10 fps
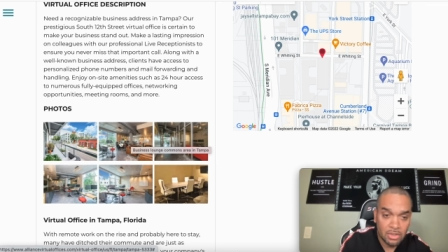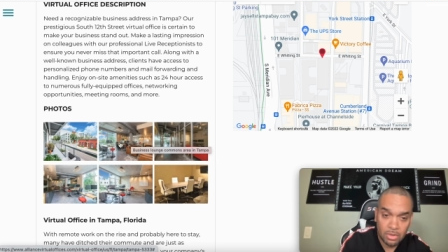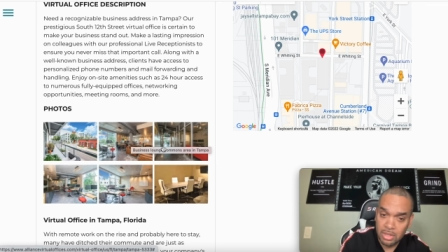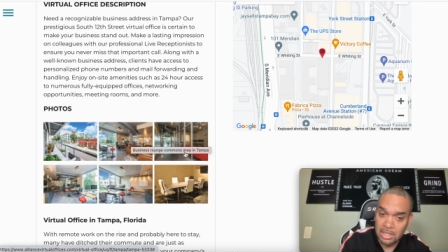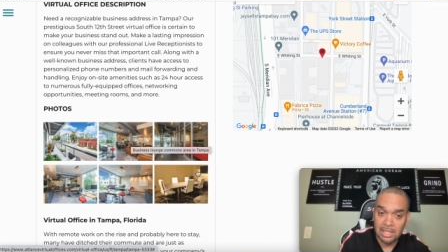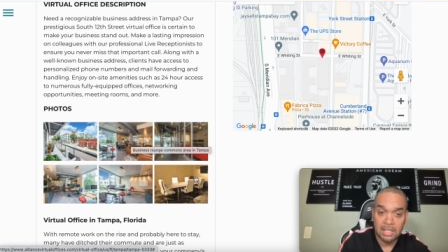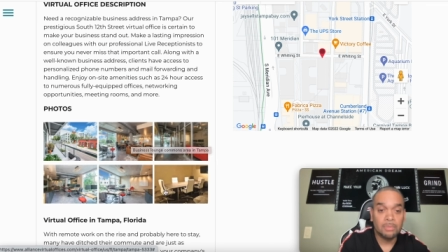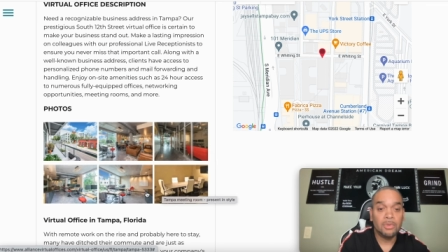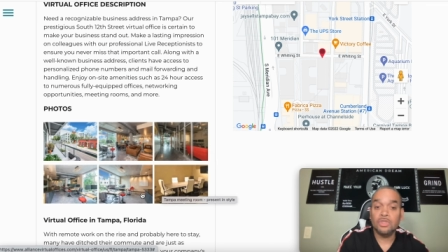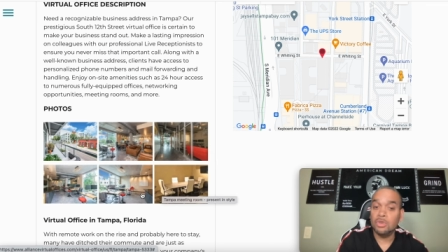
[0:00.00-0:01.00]
You could click
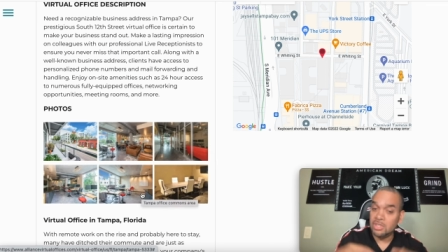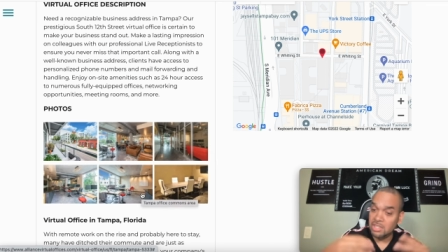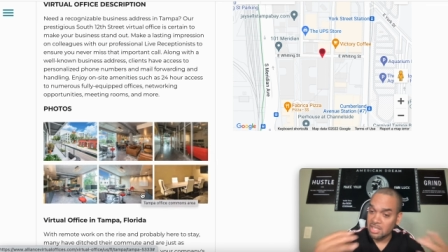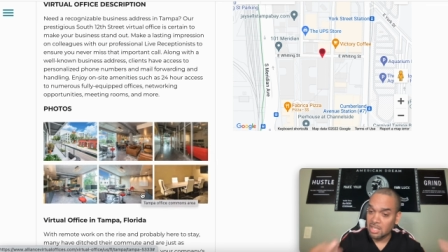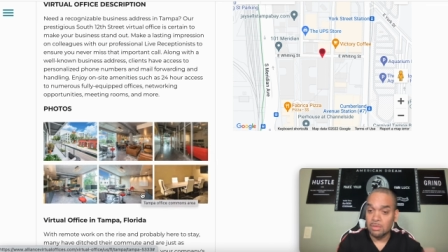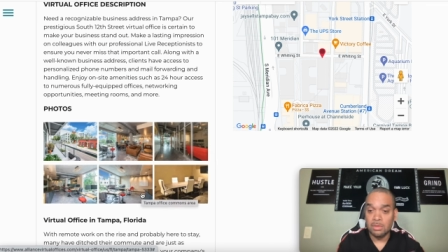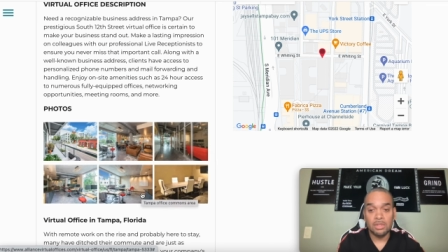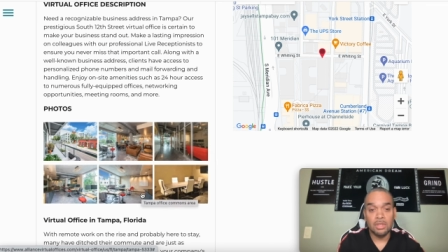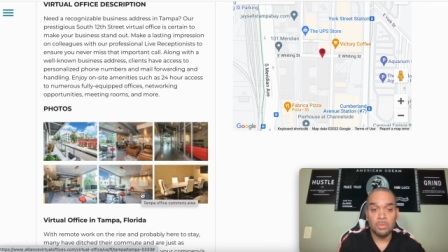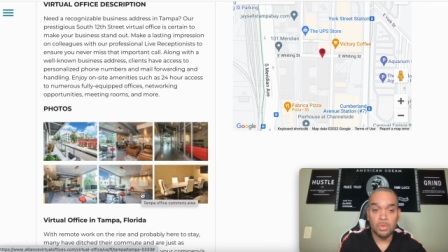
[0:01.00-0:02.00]
them on. You could see,
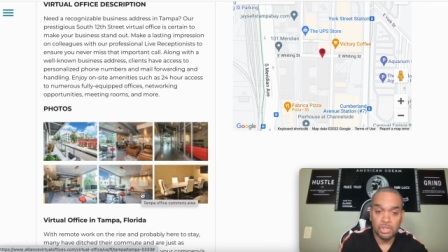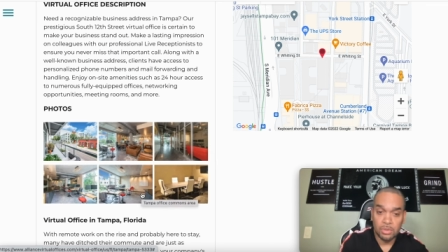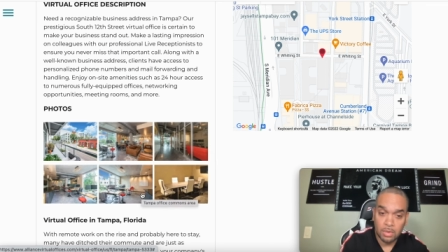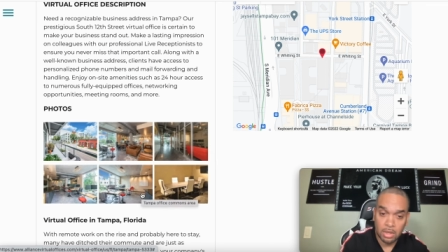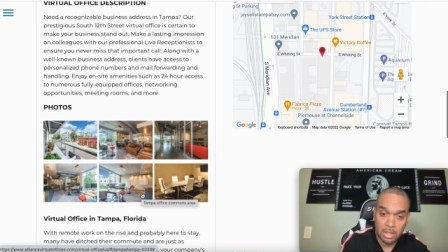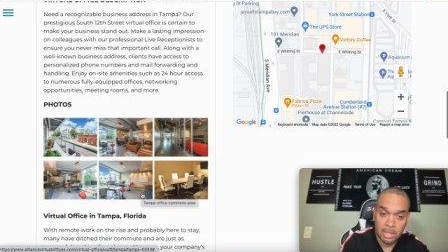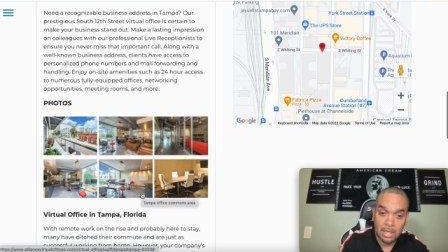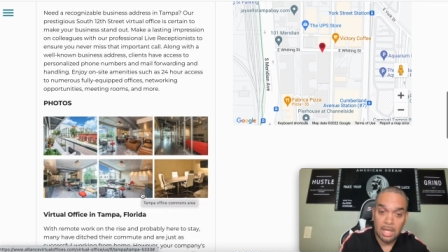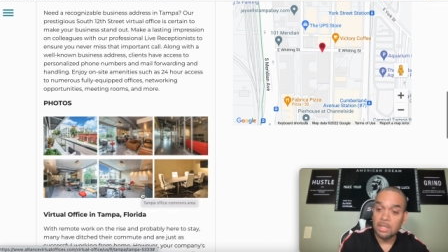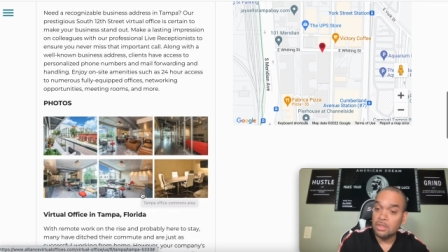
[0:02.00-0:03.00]
you know, what you work
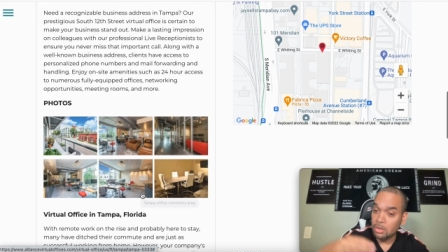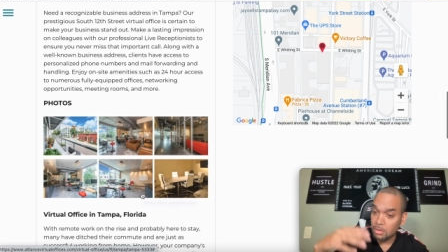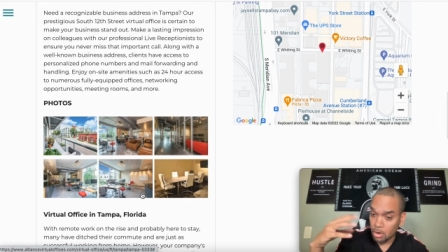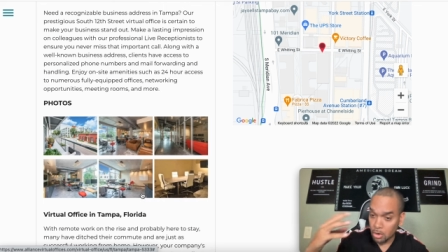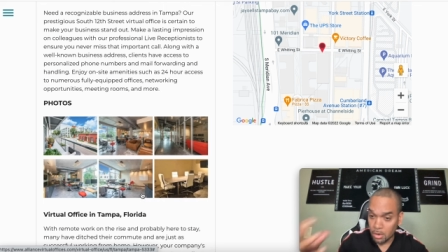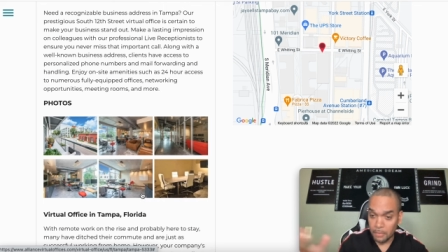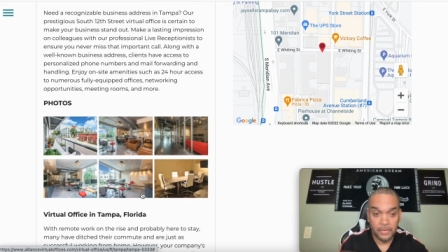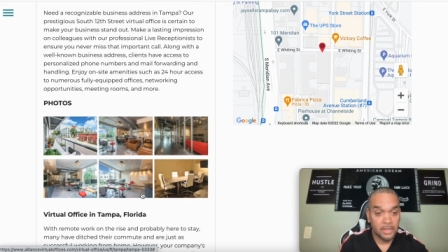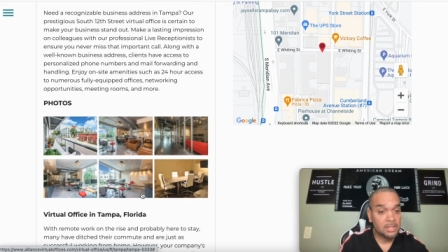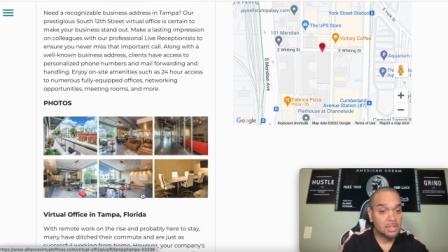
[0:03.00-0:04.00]
in, you know, the
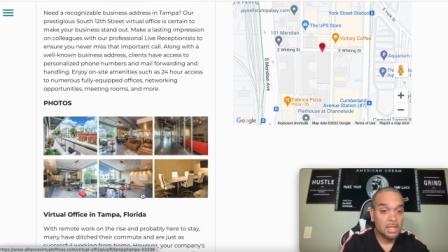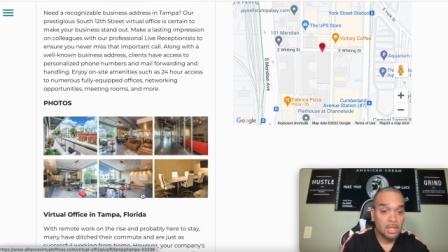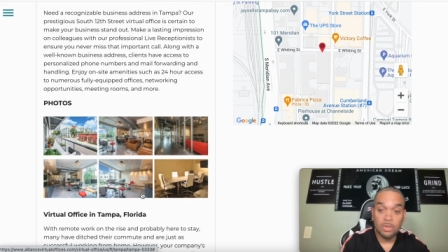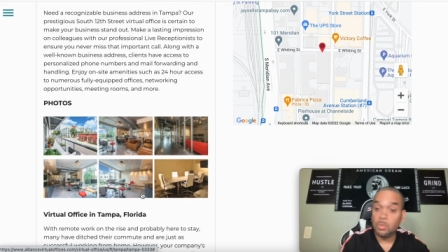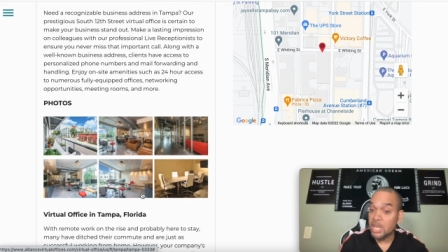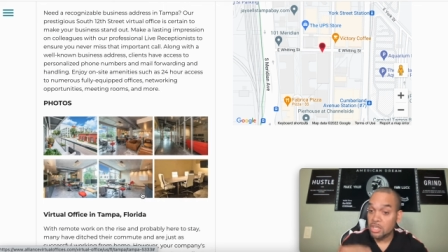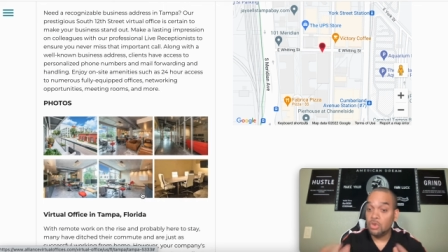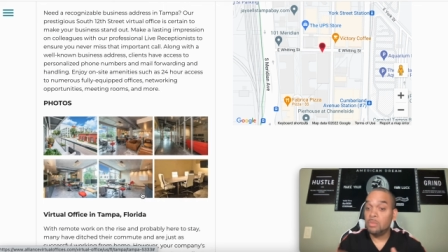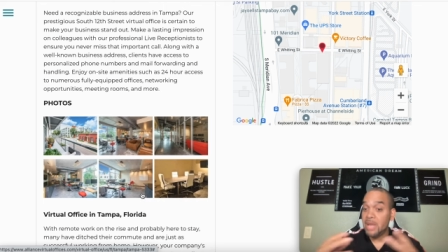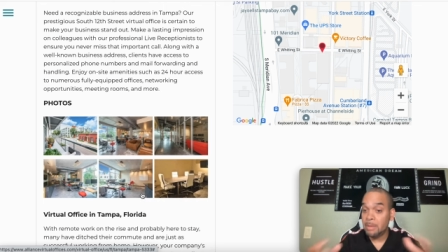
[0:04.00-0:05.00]
office you, where
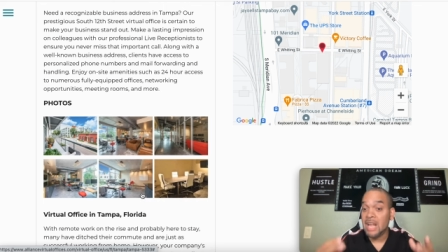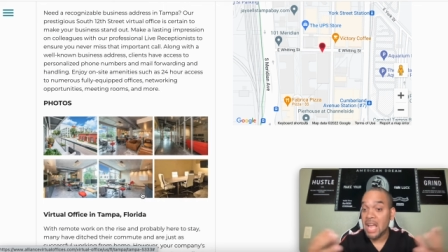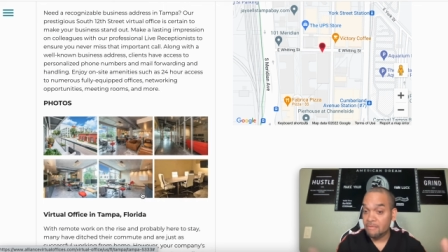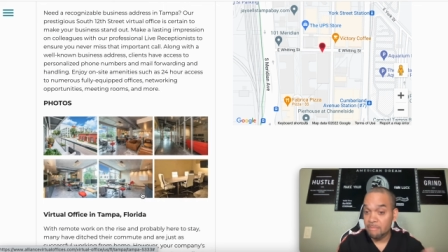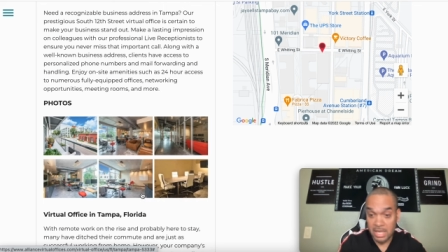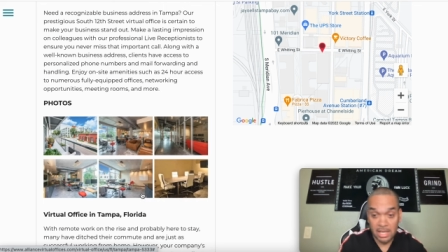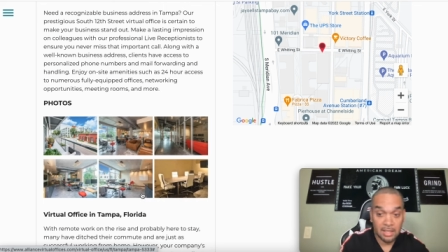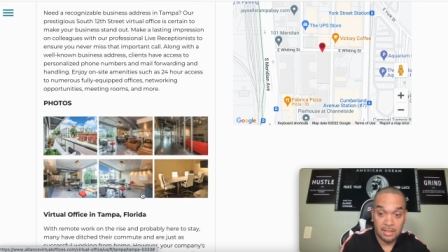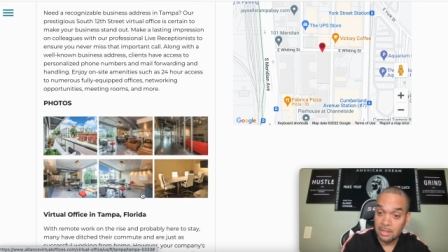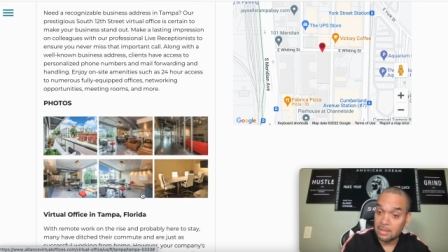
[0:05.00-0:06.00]
you'll be able to have
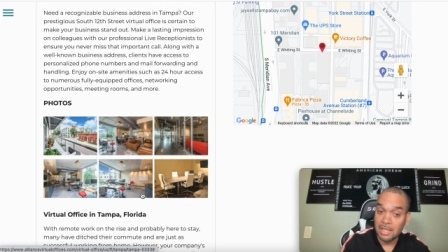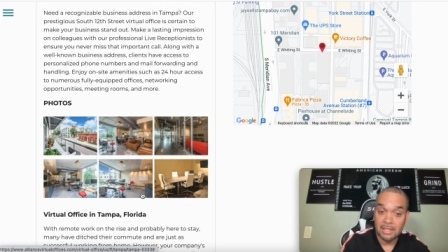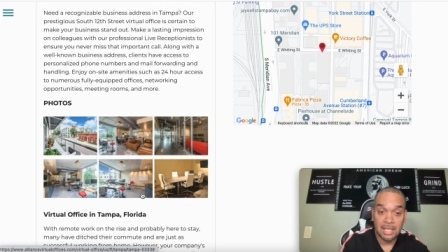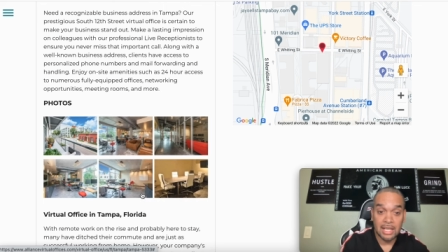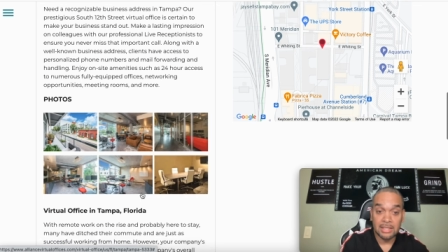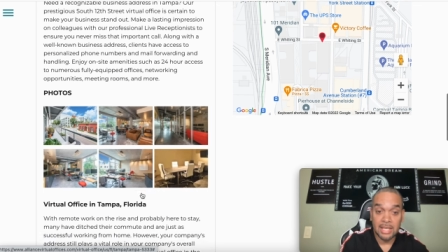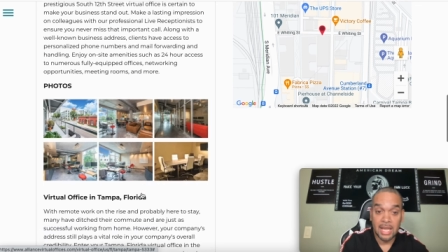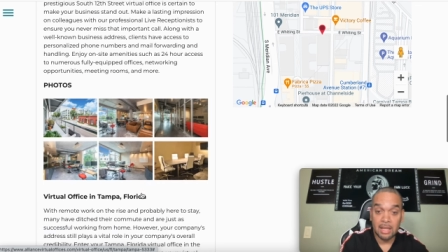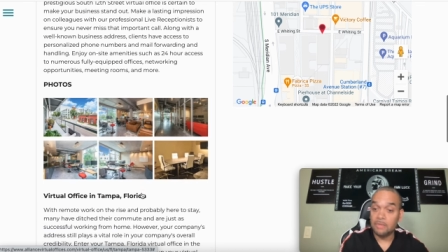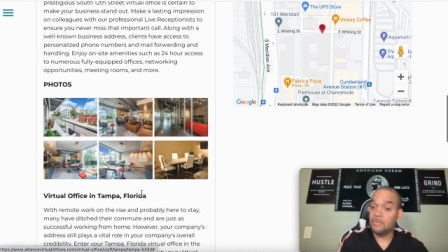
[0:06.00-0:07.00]
meetings and things like
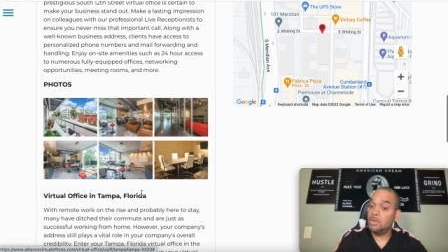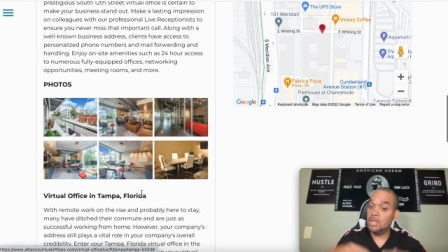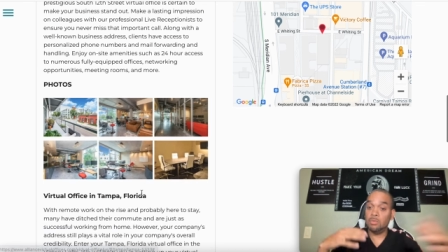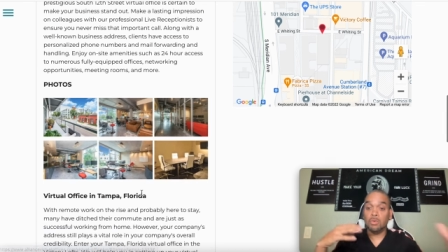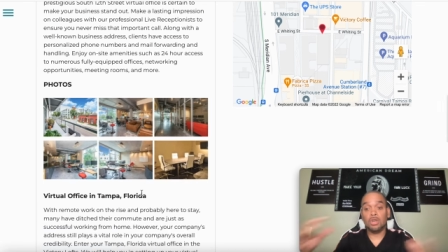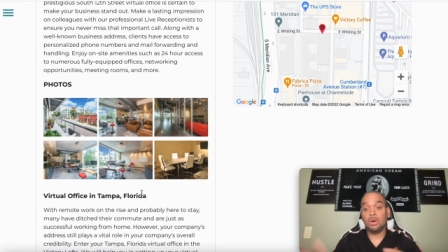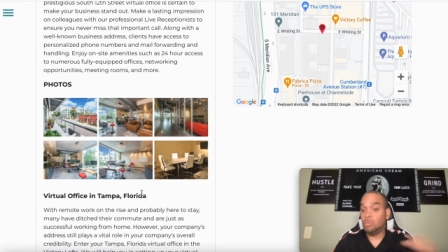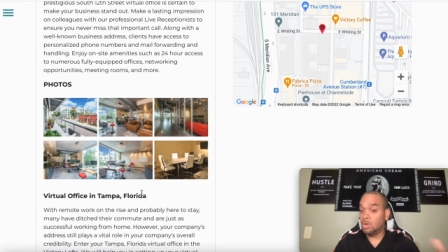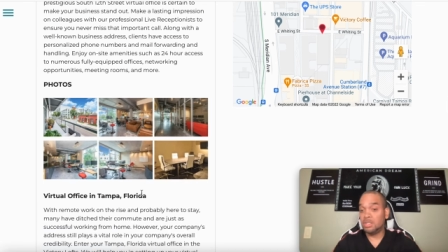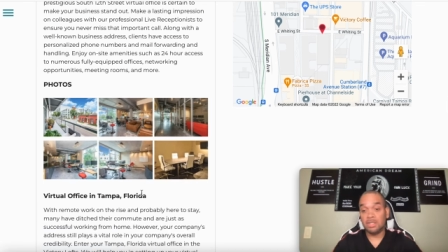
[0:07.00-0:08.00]
that. If you need one-on-ones,